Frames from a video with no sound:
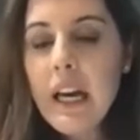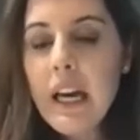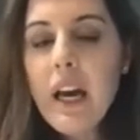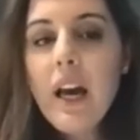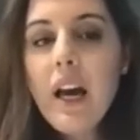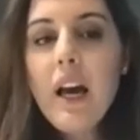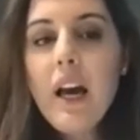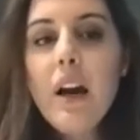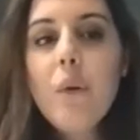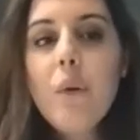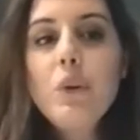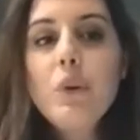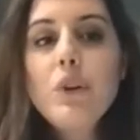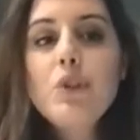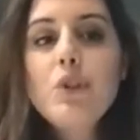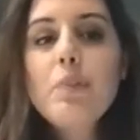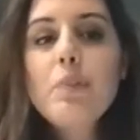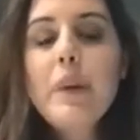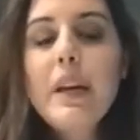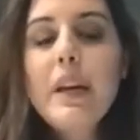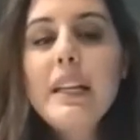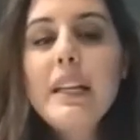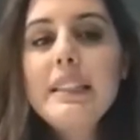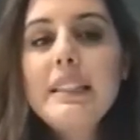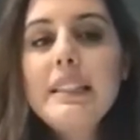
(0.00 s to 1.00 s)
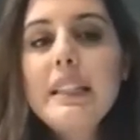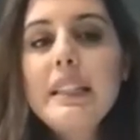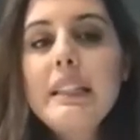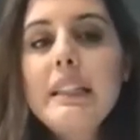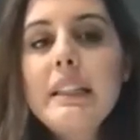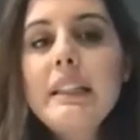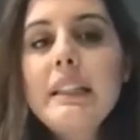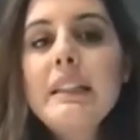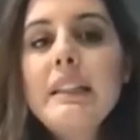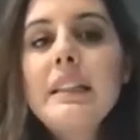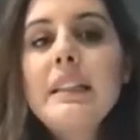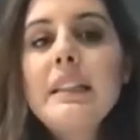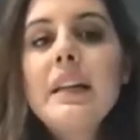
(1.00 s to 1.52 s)
which makes it
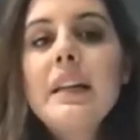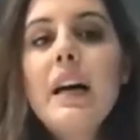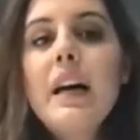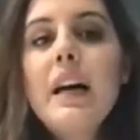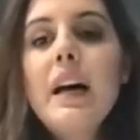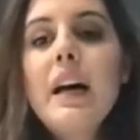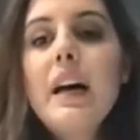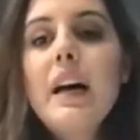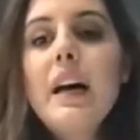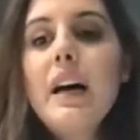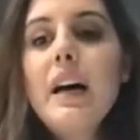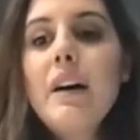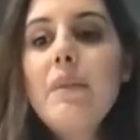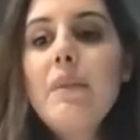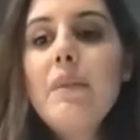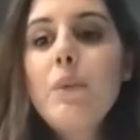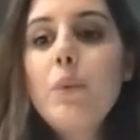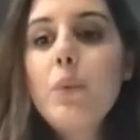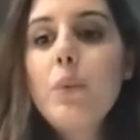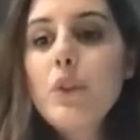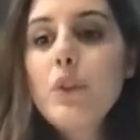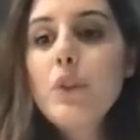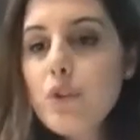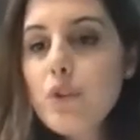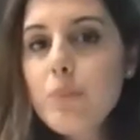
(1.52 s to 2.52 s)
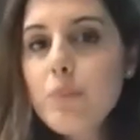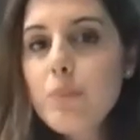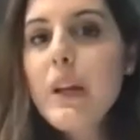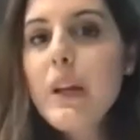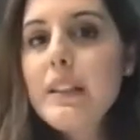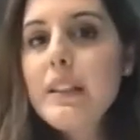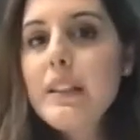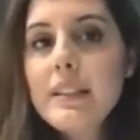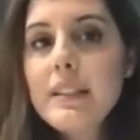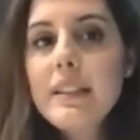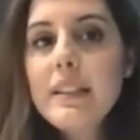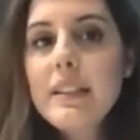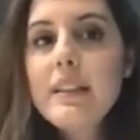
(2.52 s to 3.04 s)

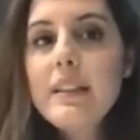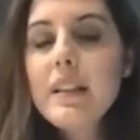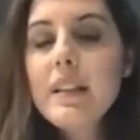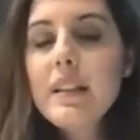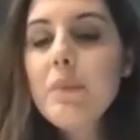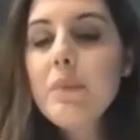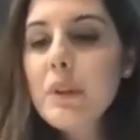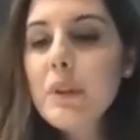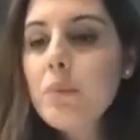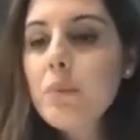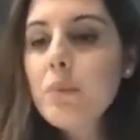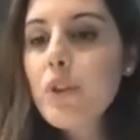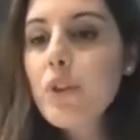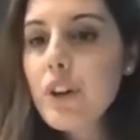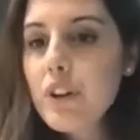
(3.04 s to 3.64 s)
a bit more